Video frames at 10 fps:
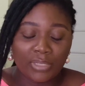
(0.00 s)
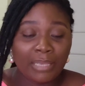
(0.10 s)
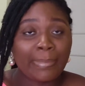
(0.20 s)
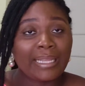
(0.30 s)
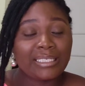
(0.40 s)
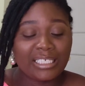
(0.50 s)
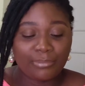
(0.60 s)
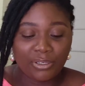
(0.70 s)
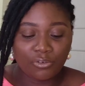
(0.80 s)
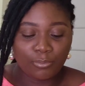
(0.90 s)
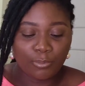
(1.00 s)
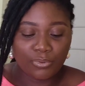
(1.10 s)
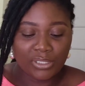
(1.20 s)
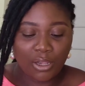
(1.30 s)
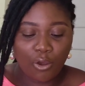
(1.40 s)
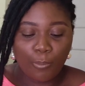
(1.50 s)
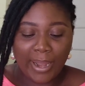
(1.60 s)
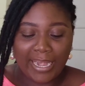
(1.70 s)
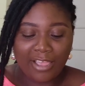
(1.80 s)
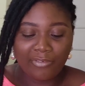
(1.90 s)
in my statement of purpose now, all
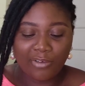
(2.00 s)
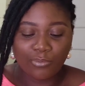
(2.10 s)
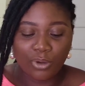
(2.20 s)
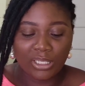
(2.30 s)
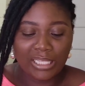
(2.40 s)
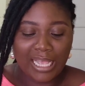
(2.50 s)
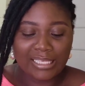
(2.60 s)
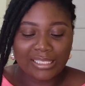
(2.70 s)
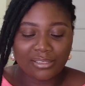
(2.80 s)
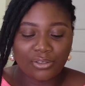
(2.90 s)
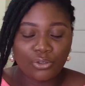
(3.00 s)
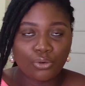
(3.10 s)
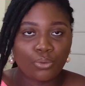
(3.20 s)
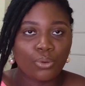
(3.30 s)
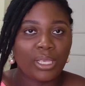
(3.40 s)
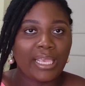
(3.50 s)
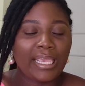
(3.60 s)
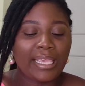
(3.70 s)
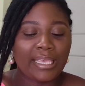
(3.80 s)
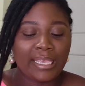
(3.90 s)
my life I've worked as, you know,
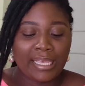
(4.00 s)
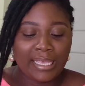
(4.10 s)
a